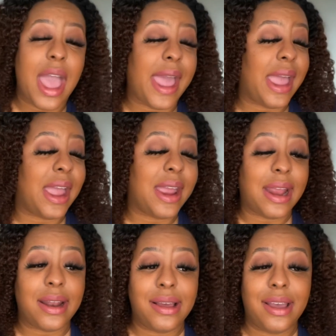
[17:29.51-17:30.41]

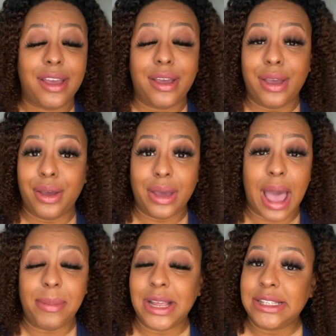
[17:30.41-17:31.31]
And
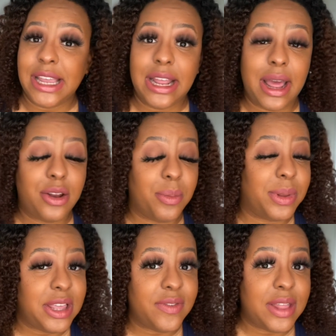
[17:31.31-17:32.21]
I'm not saying I don't
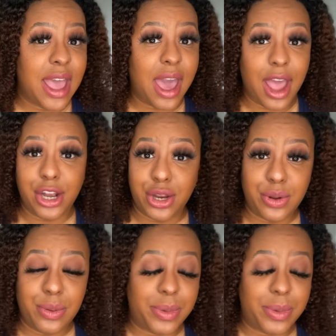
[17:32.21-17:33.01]
believe in that, I do,